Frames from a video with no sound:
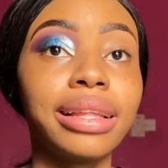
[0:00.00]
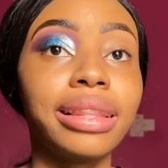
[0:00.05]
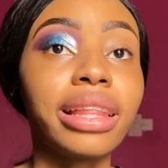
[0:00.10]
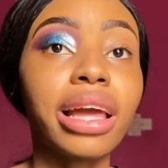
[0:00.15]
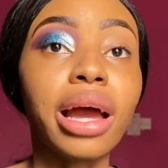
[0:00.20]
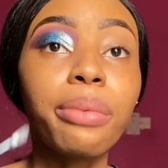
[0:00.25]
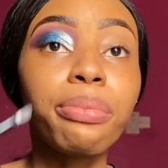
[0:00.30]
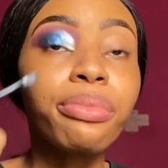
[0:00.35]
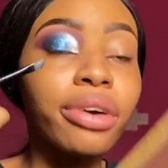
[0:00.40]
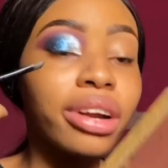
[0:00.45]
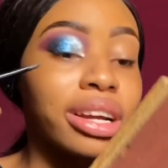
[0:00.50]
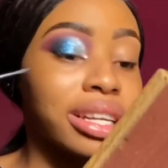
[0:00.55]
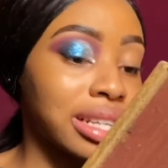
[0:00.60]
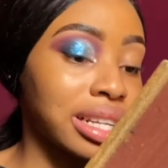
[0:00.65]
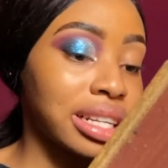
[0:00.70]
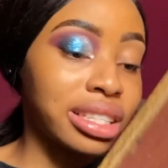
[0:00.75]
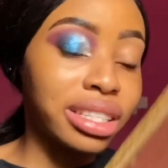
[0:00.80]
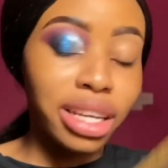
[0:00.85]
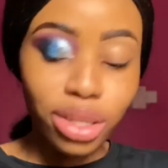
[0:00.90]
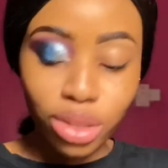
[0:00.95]
They are pressed
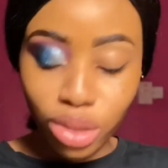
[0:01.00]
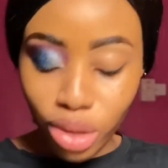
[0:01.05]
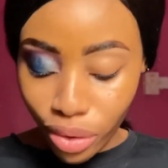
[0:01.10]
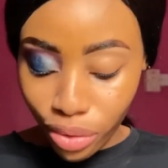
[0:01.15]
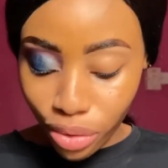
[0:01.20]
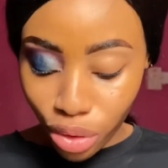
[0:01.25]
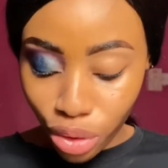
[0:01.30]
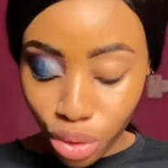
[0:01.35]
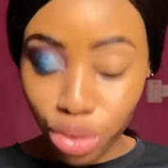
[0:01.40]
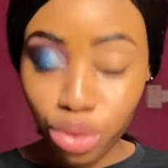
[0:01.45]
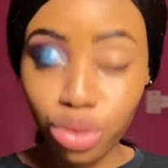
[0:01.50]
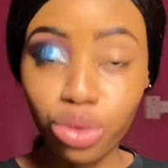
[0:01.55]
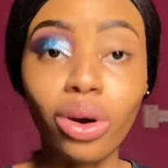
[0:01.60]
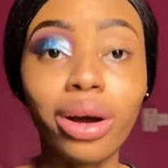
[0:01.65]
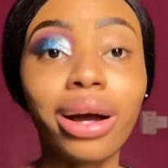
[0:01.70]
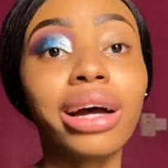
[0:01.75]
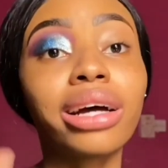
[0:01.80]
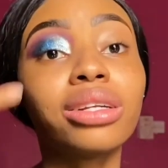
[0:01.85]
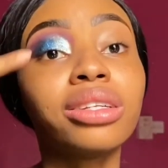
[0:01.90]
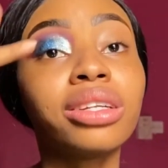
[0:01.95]
glitter, so if you use your
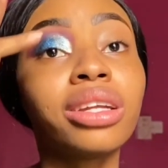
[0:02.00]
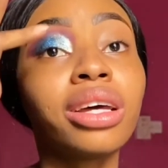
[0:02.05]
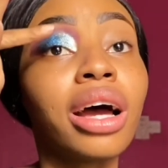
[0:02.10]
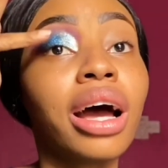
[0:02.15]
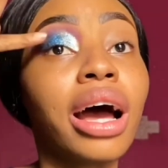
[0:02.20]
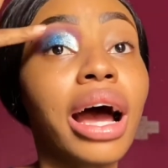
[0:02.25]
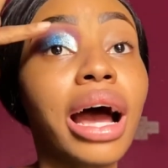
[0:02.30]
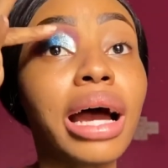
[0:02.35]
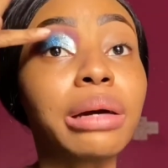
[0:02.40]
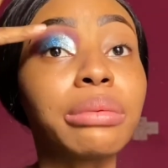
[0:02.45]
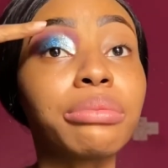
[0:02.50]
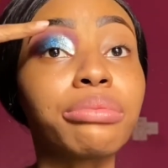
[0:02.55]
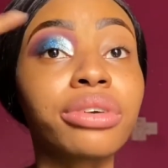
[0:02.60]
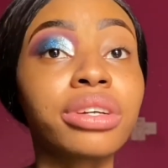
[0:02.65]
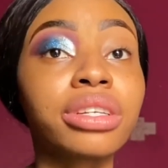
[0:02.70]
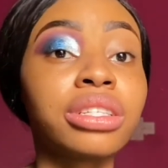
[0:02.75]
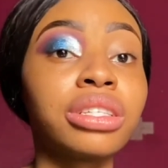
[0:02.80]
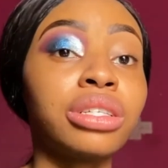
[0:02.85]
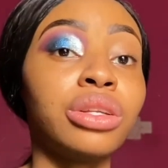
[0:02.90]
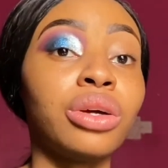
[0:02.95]
hand and
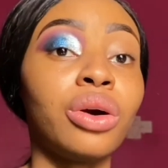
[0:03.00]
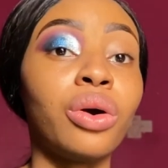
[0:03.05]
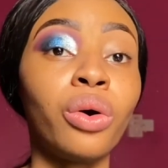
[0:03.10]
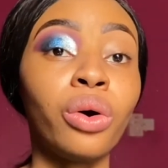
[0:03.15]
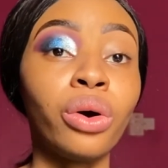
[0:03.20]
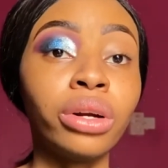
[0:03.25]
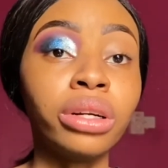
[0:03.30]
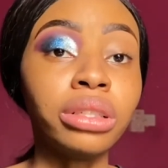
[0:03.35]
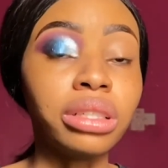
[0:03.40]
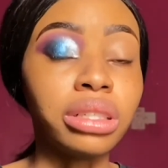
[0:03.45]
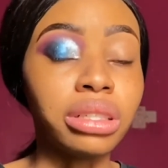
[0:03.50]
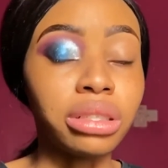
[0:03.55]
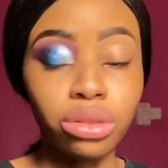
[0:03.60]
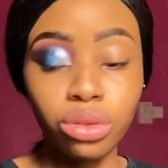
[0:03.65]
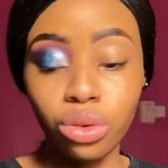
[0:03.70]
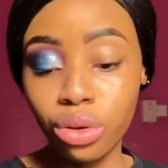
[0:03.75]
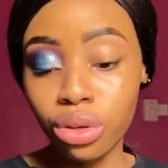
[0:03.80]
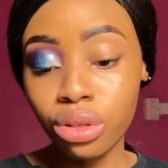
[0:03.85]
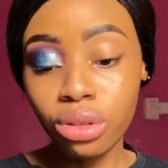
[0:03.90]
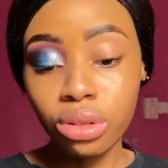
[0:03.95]
press it on, it's
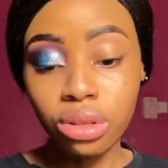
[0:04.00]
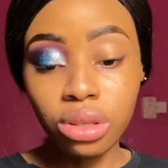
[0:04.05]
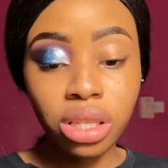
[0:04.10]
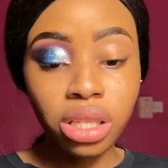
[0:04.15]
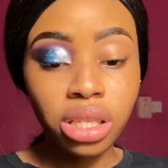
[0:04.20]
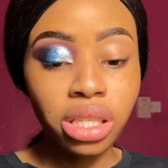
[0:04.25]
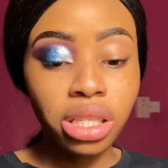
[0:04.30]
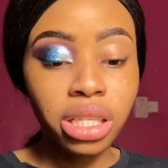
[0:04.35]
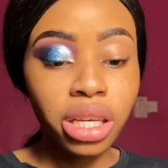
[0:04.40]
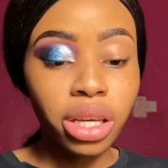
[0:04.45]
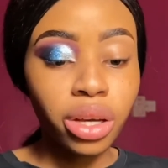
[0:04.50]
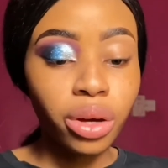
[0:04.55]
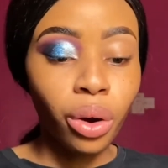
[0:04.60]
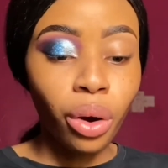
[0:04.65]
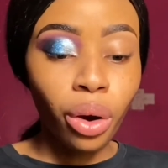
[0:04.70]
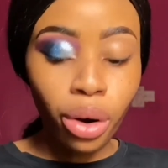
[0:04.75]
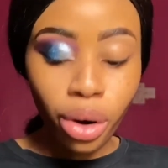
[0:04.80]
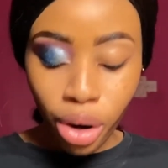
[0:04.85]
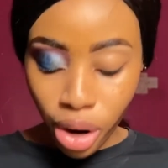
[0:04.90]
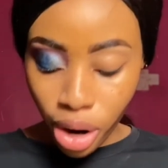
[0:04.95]
going to stick
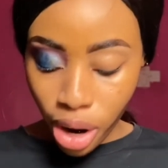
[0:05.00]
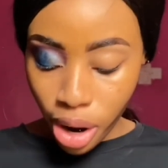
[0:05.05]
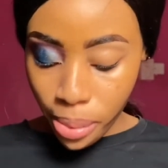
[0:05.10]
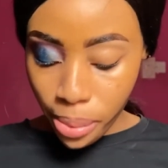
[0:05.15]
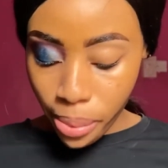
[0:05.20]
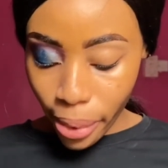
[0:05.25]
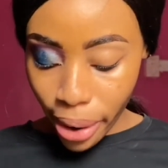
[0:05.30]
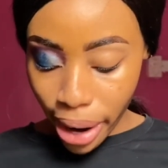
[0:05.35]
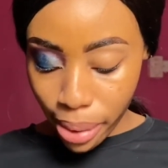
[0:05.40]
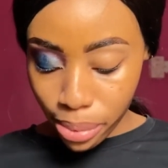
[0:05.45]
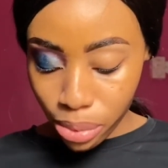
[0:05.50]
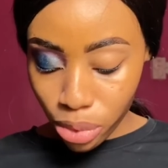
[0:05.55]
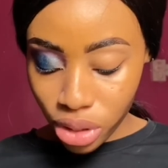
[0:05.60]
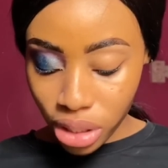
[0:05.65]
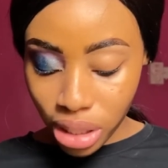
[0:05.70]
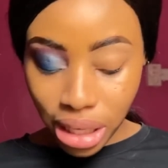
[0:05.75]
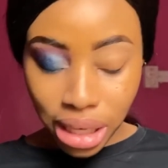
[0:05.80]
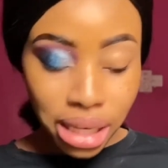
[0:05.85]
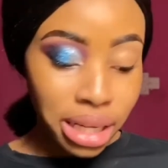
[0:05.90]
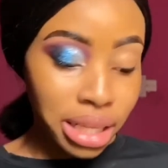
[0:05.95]
on, but I'm
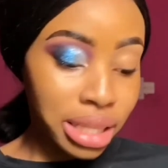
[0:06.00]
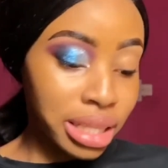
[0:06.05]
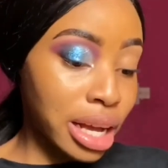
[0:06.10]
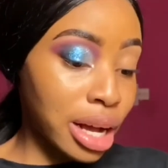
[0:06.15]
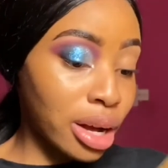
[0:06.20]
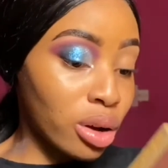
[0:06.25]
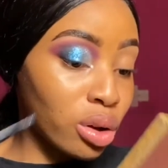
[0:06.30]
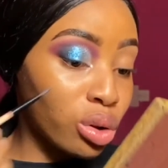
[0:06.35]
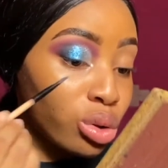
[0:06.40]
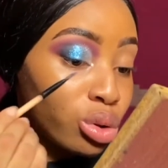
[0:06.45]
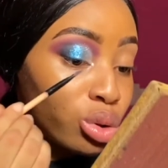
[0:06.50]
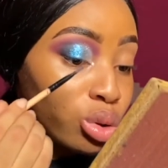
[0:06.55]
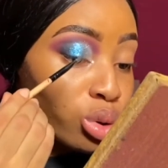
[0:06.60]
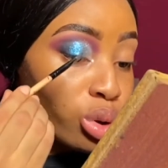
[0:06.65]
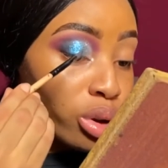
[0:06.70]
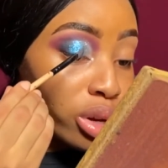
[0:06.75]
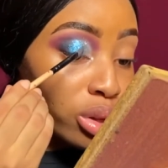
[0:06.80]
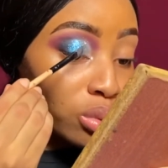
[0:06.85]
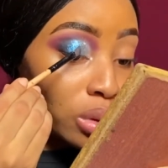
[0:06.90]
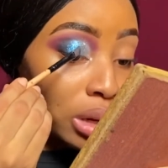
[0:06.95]
using glitter glue
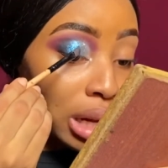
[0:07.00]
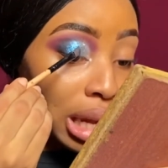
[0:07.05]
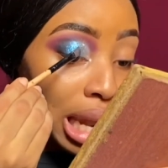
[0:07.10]
so it will